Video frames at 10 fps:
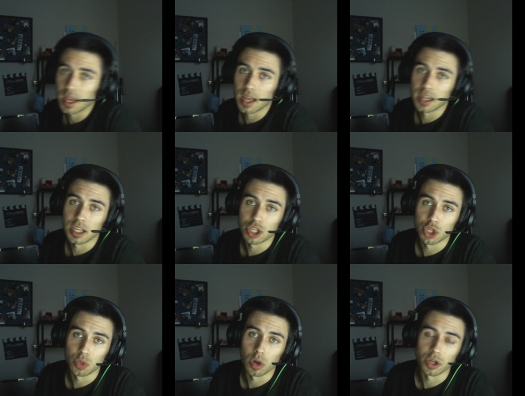and
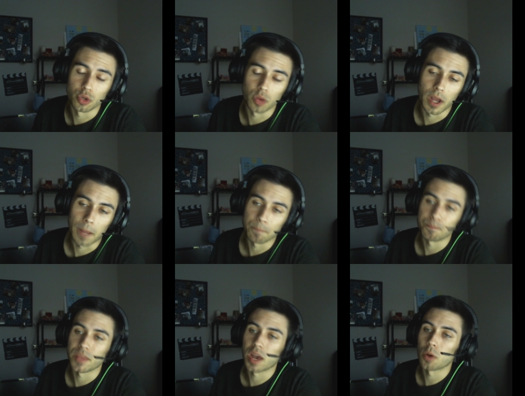get you on your way.
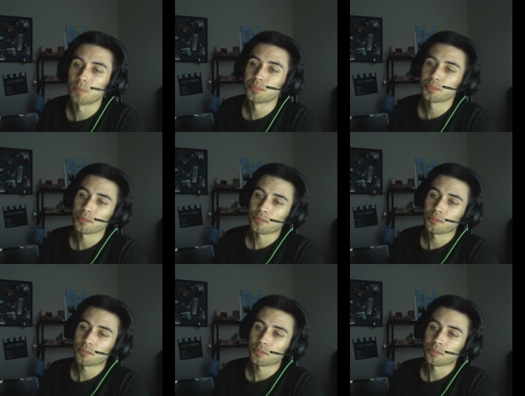Now,